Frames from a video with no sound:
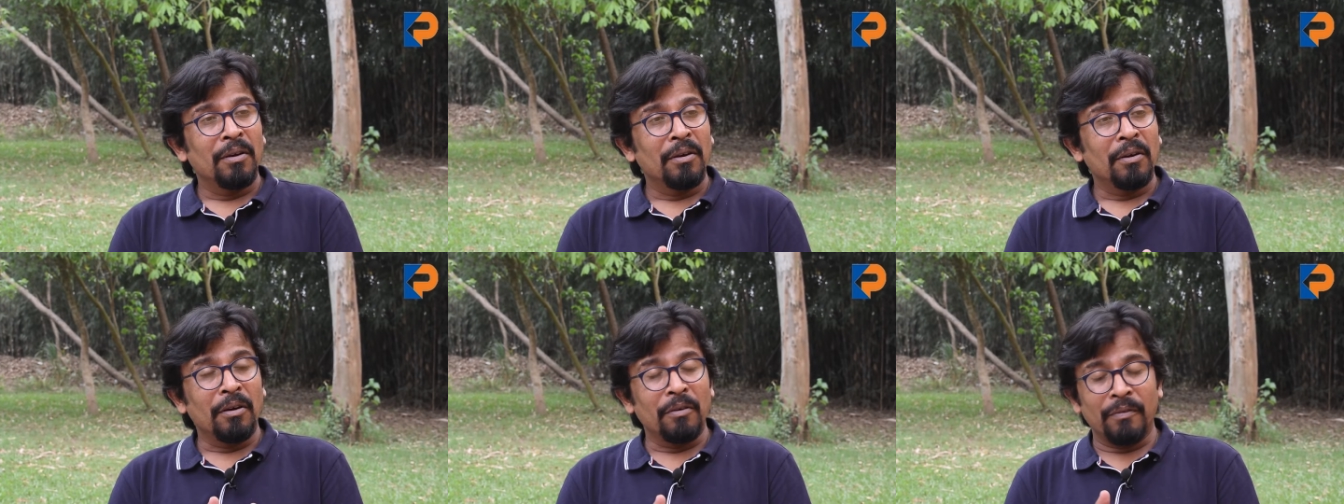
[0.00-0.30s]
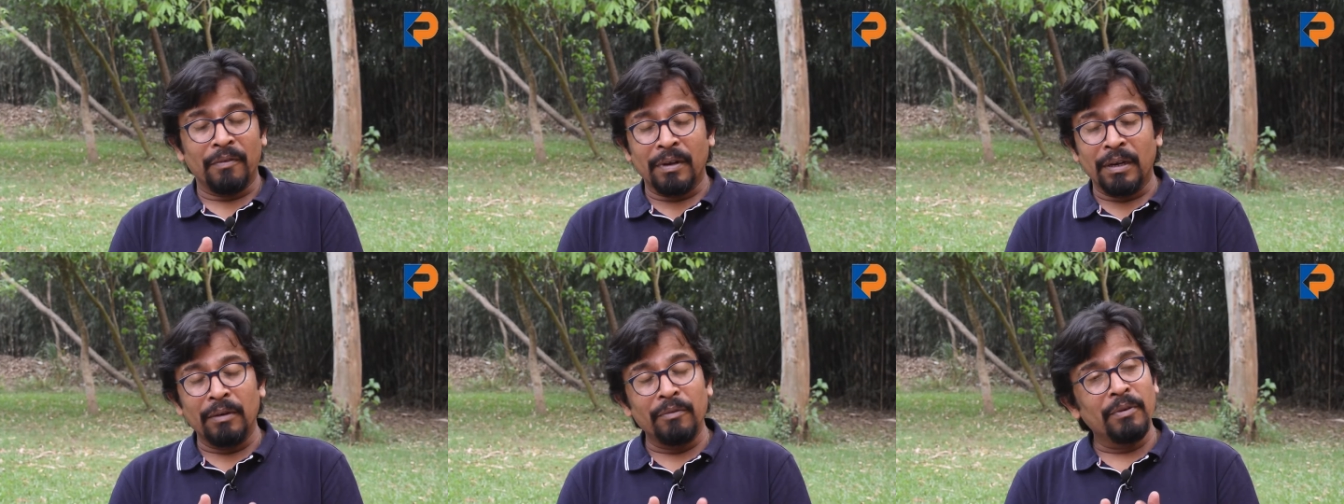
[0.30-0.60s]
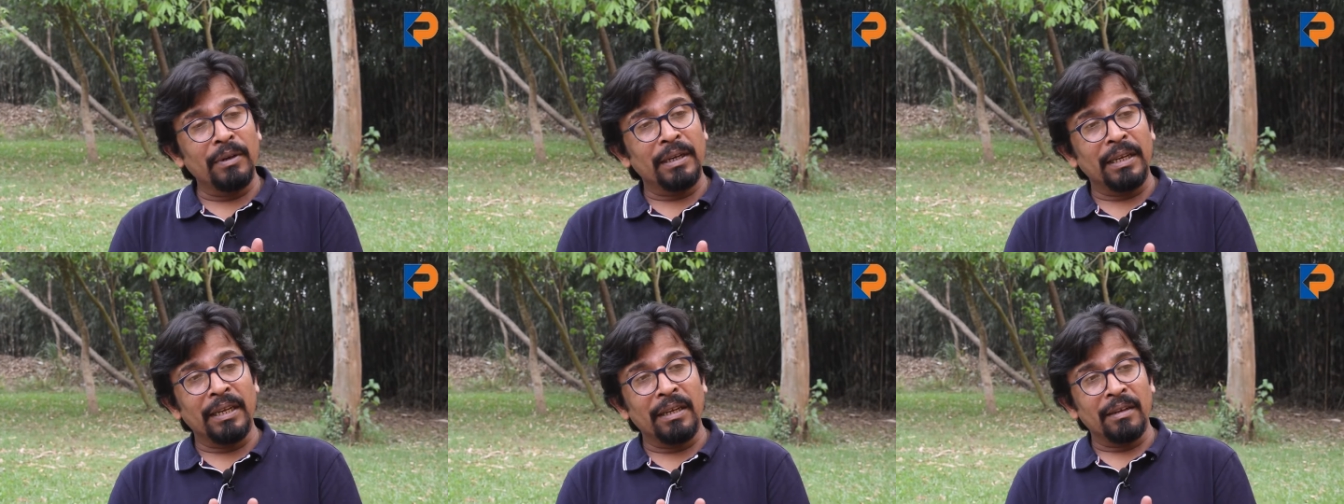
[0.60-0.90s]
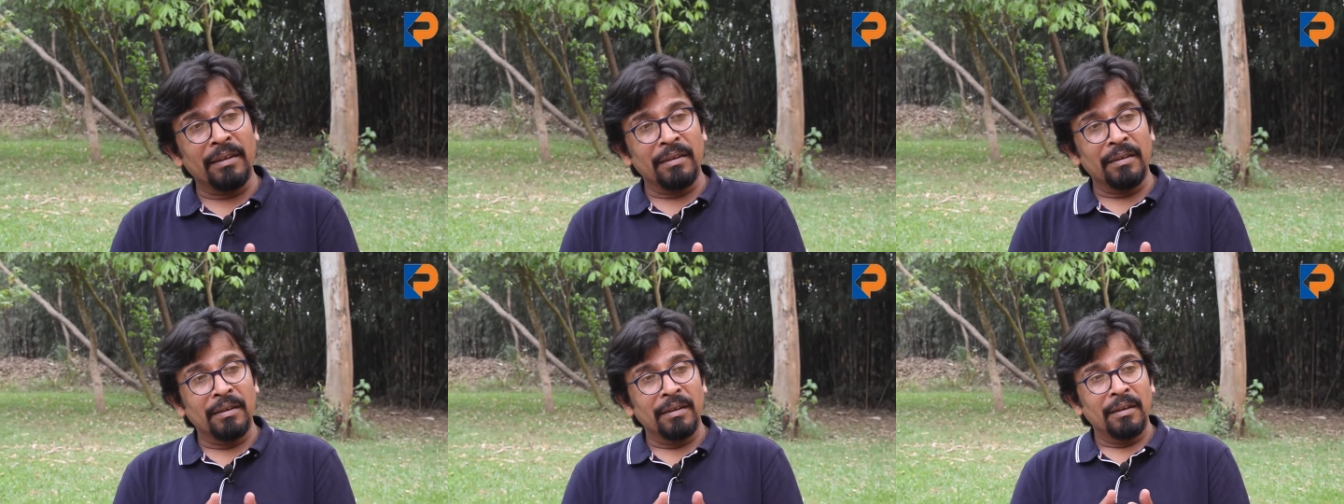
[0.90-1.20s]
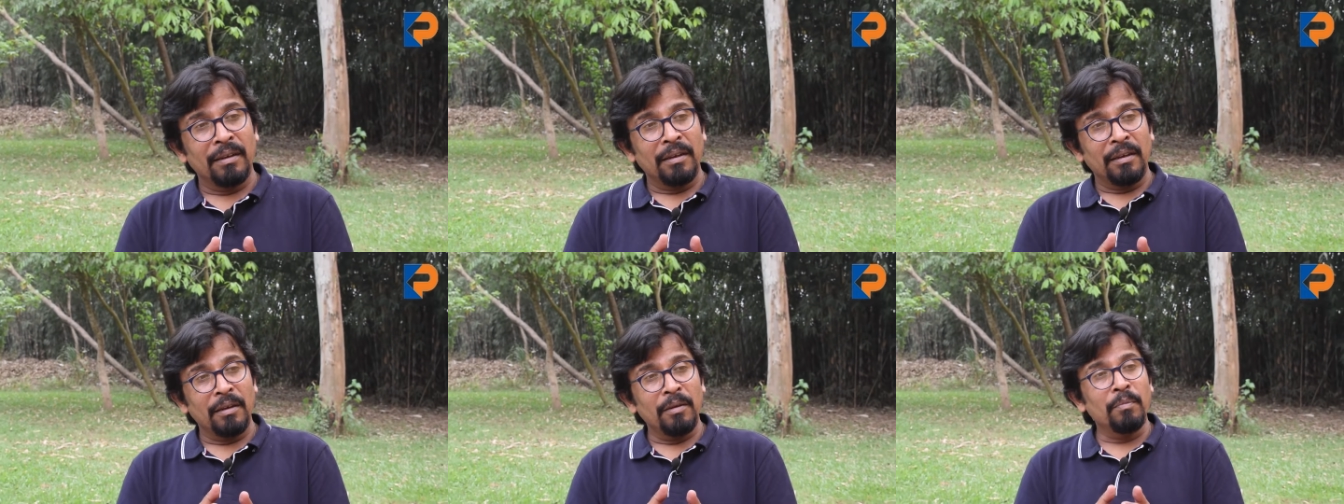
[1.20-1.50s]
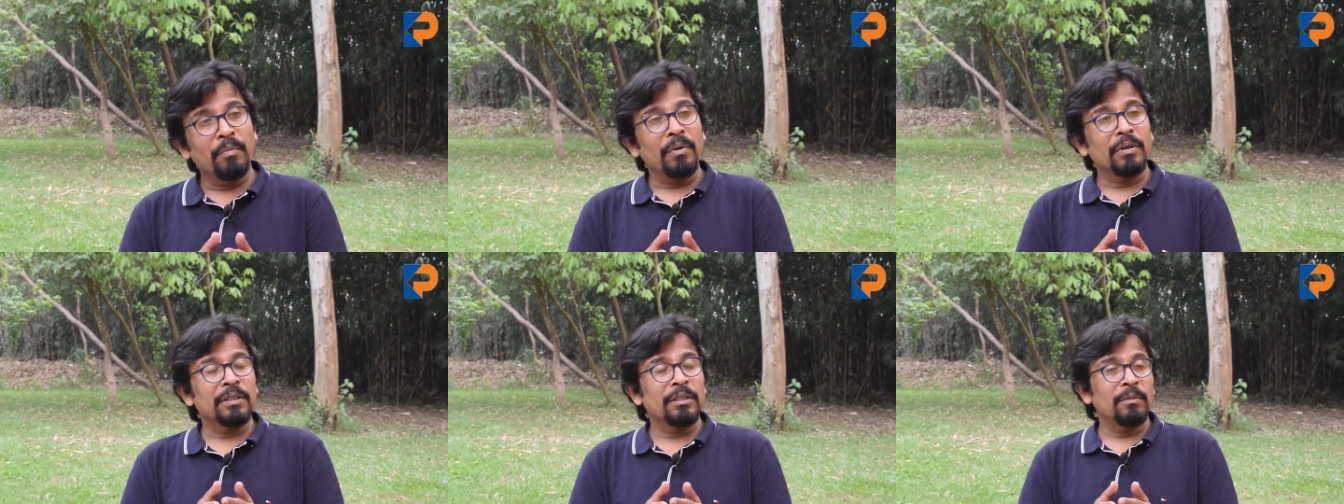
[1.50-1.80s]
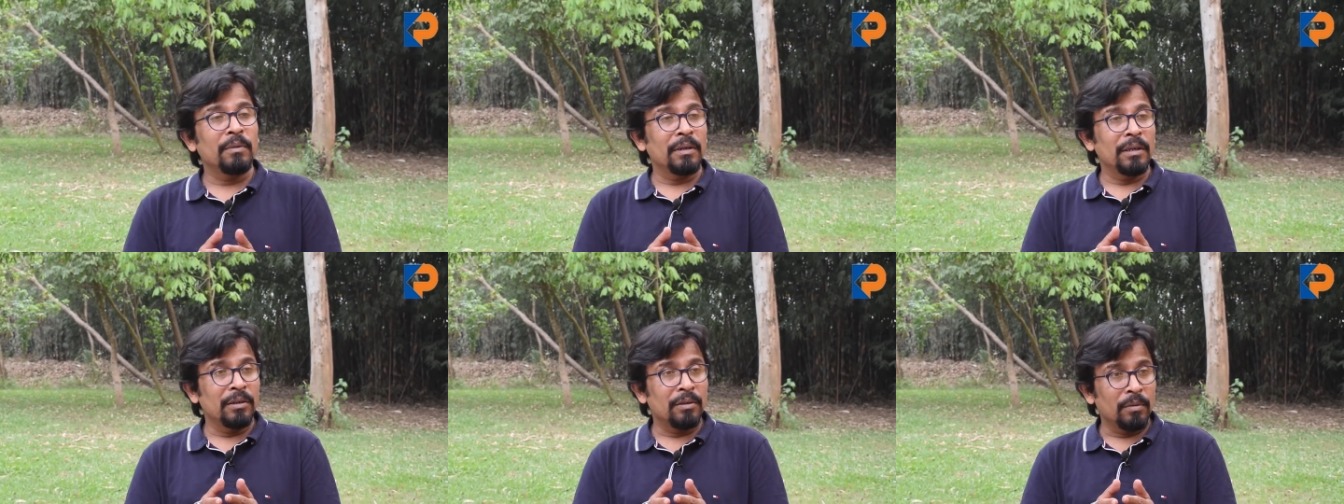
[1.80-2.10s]
of converting
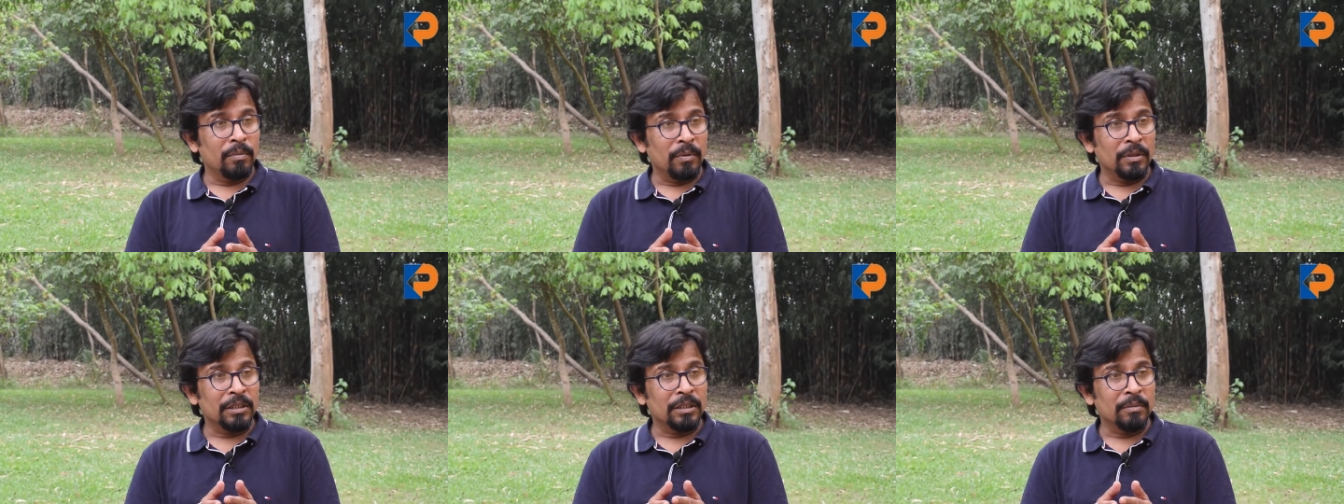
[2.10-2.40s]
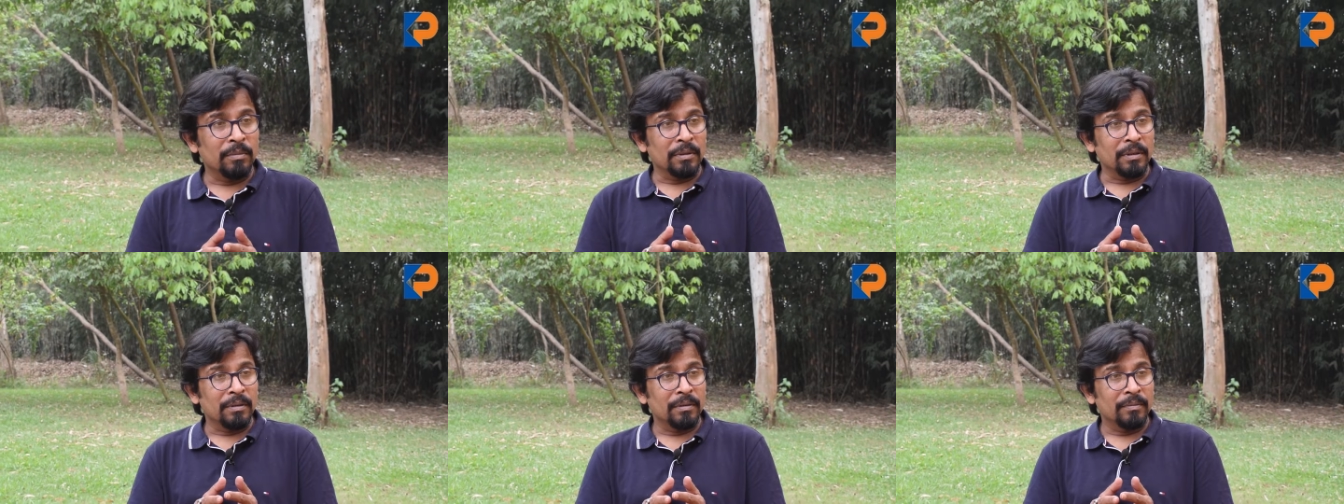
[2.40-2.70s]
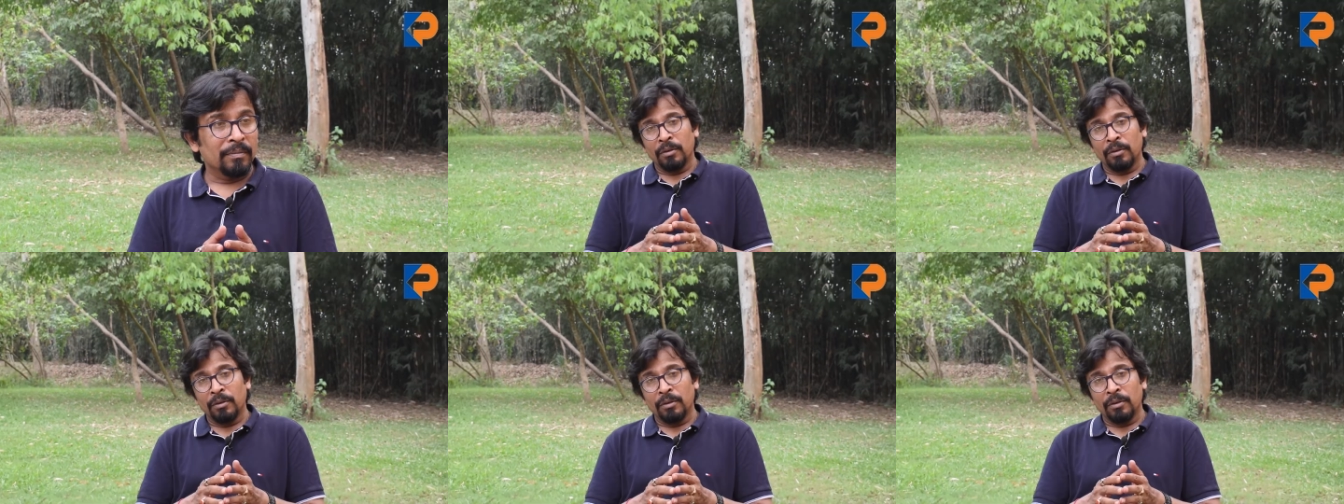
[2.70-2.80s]
impossible into possible.